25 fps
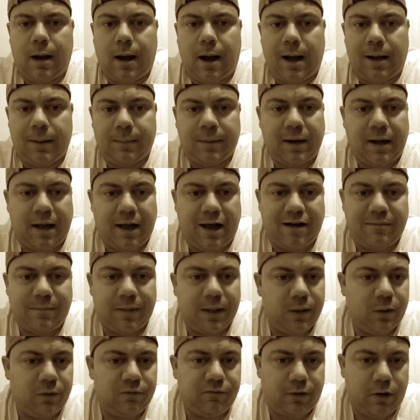I'm going to have
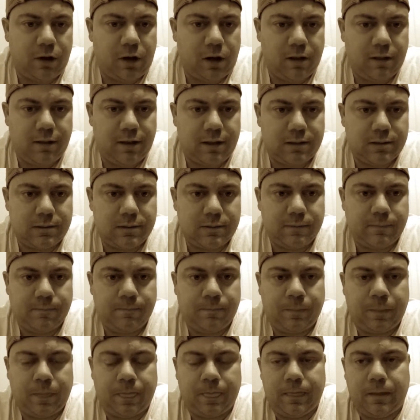my own version of this.
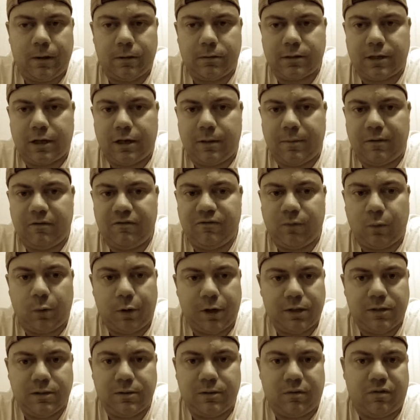There's going to be
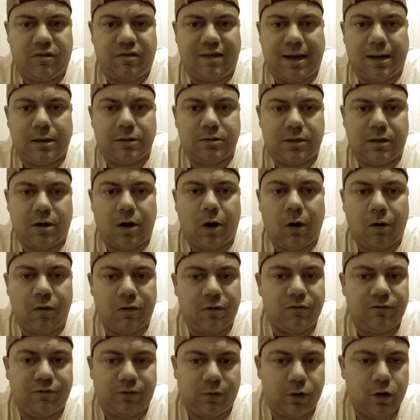42,000
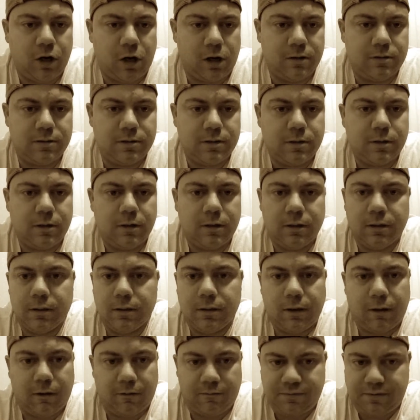other versions
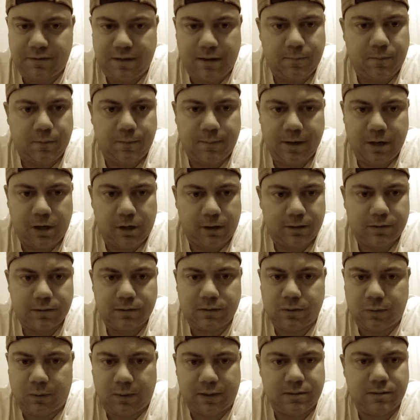of SaberMetrics,
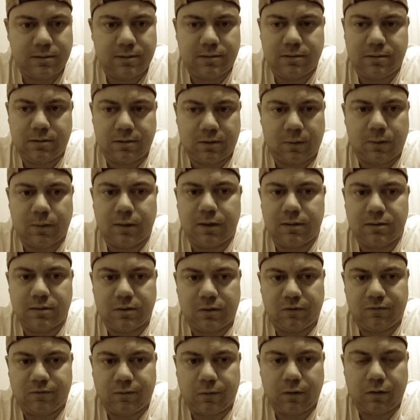twists, so on and
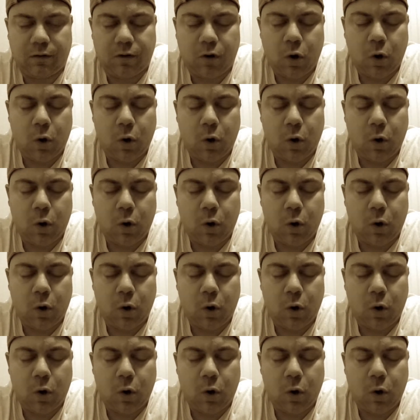so forth.